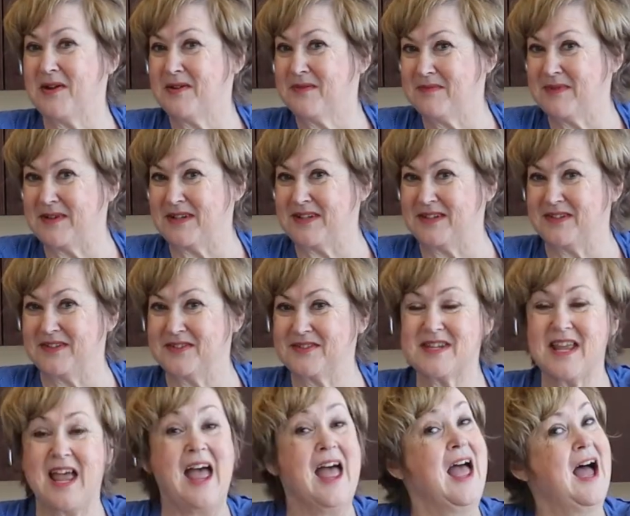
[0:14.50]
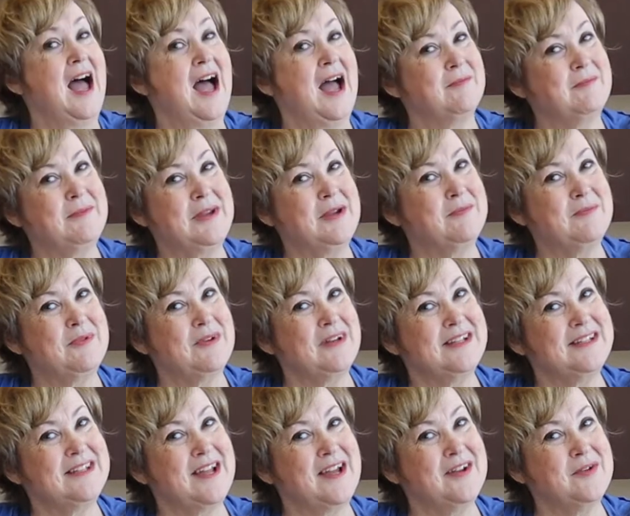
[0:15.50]
Meals. I'm
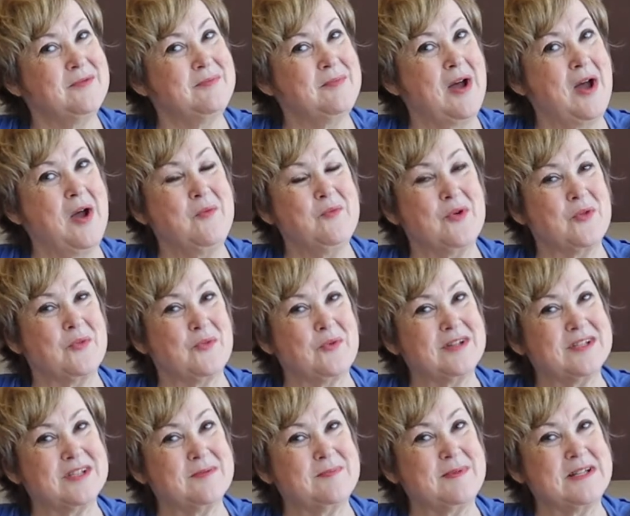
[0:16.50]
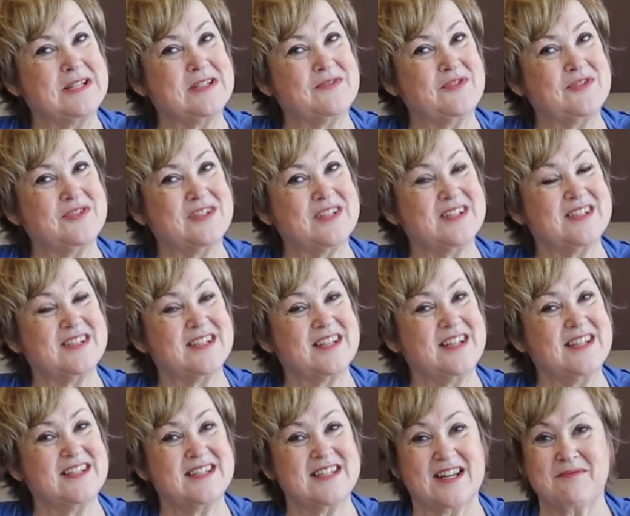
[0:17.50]
Kimberly Titlebaum with Recipes for
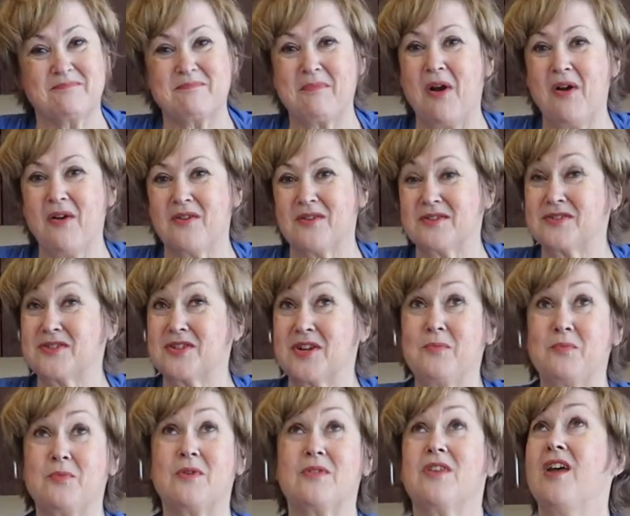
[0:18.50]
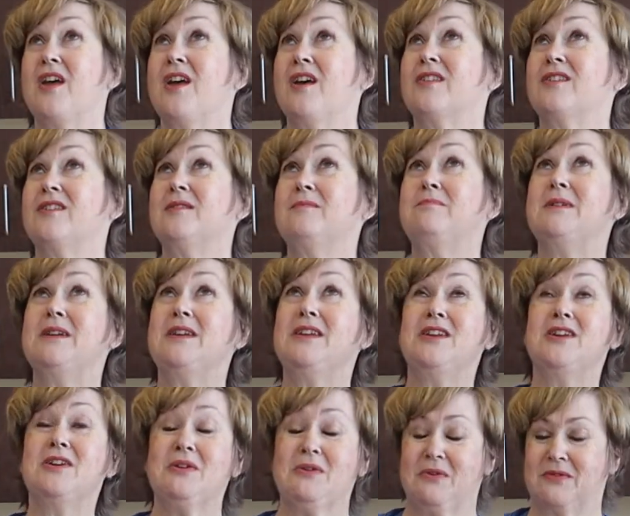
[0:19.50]
Success in partnership with the
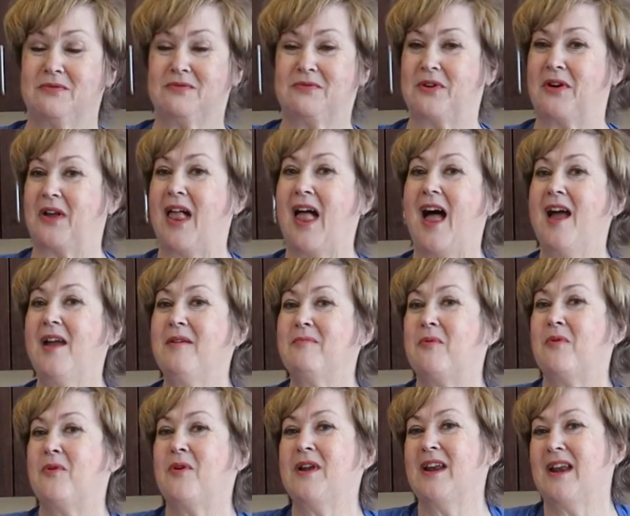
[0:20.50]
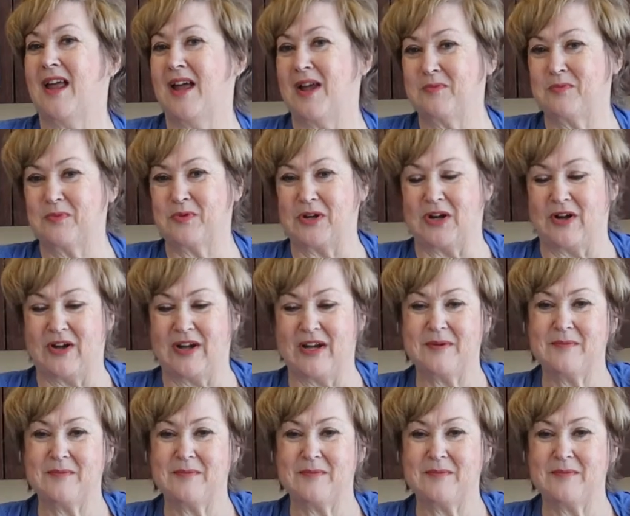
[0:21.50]
beautiful High Point Library.